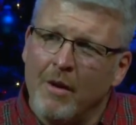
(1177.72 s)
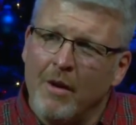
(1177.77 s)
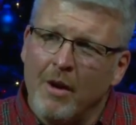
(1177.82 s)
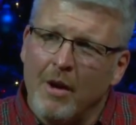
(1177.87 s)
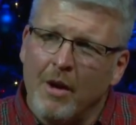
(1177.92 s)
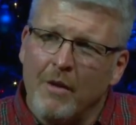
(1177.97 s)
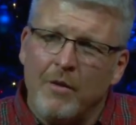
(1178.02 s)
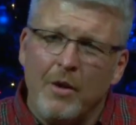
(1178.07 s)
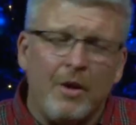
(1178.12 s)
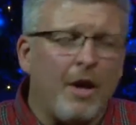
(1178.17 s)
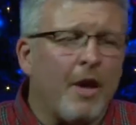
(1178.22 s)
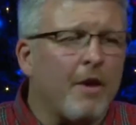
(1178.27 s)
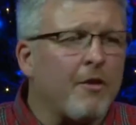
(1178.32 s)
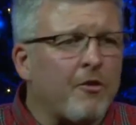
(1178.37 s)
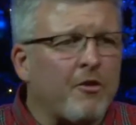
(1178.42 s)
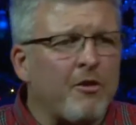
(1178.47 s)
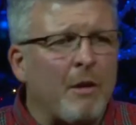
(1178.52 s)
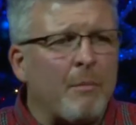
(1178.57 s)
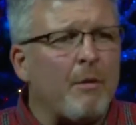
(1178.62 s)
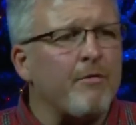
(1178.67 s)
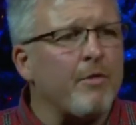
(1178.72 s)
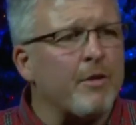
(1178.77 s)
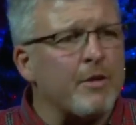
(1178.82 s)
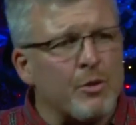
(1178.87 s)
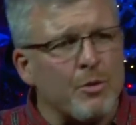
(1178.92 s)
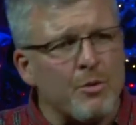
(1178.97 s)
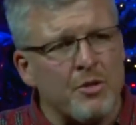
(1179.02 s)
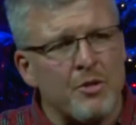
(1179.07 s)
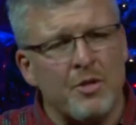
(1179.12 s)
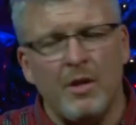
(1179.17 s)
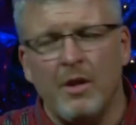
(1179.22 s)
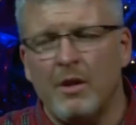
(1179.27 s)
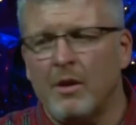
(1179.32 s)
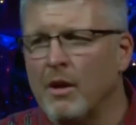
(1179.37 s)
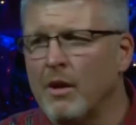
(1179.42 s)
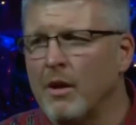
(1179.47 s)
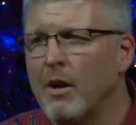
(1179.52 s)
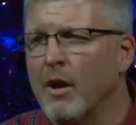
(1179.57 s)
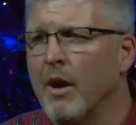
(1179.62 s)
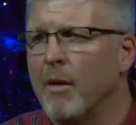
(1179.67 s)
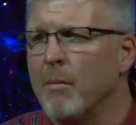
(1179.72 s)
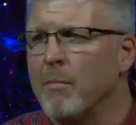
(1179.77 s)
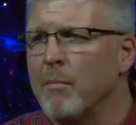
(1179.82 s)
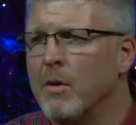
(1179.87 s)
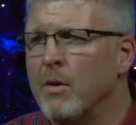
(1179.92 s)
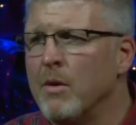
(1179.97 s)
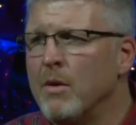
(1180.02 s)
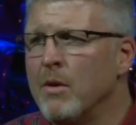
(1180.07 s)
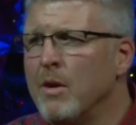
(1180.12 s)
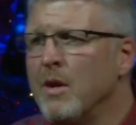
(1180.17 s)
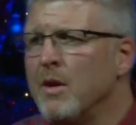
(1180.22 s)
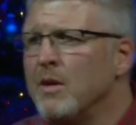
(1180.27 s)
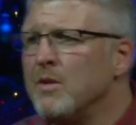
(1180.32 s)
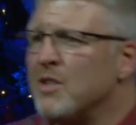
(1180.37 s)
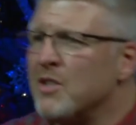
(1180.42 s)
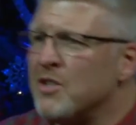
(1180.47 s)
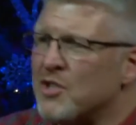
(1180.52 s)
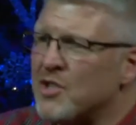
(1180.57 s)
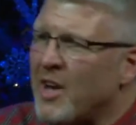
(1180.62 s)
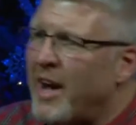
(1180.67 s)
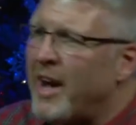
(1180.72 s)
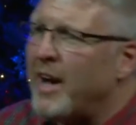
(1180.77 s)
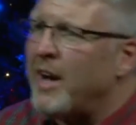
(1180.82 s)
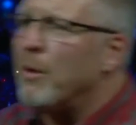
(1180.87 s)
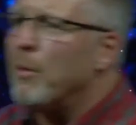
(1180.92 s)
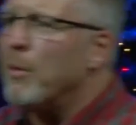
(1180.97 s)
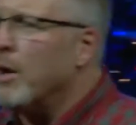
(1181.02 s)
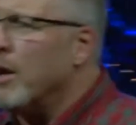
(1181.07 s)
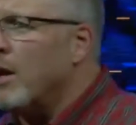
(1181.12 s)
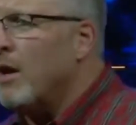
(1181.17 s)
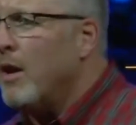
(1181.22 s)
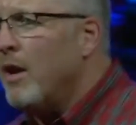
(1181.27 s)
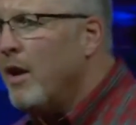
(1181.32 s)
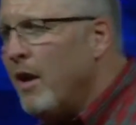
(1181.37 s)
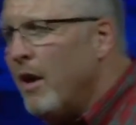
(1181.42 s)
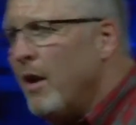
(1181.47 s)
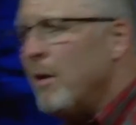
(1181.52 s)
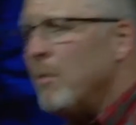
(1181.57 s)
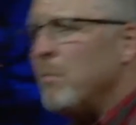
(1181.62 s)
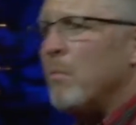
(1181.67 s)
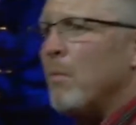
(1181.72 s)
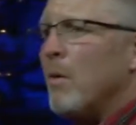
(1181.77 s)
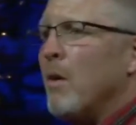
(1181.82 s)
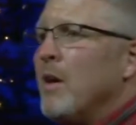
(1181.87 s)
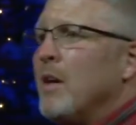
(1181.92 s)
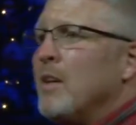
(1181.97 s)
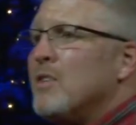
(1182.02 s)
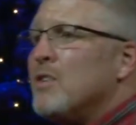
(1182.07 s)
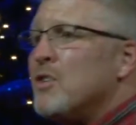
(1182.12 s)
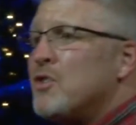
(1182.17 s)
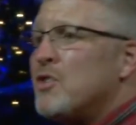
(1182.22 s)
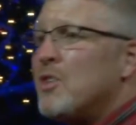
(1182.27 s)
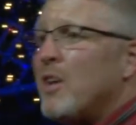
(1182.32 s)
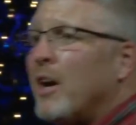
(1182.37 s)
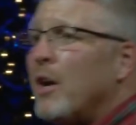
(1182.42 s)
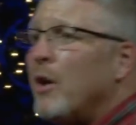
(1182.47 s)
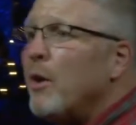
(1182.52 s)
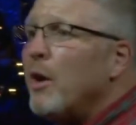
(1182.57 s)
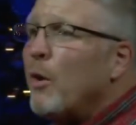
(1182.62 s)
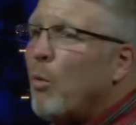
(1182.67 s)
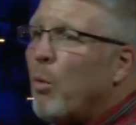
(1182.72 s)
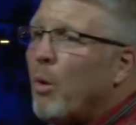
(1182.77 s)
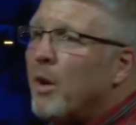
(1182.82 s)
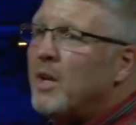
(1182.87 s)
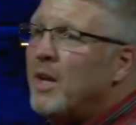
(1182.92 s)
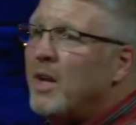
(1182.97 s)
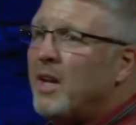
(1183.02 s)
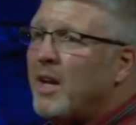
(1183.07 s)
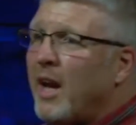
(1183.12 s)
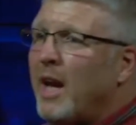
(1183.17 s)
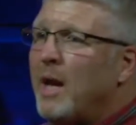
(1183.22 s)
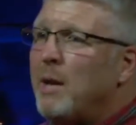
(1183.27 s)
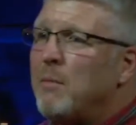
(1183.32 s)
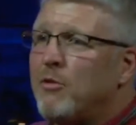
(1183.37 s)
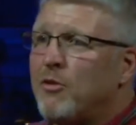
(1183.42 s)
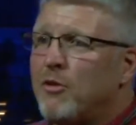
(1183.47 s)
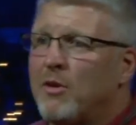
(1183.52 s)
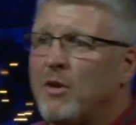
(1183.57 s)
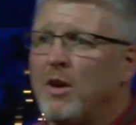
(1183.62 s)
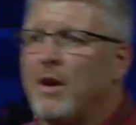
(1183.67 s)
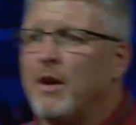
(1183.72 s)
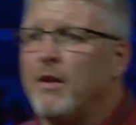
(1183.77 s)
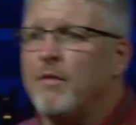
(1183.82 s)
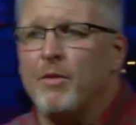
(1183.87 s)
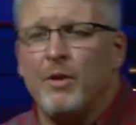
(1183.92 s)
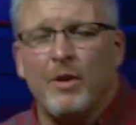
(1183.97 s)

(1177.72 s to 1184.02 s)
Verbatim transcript: And then, yet, some of us are seeking him, desiring him, desiring what he came to give.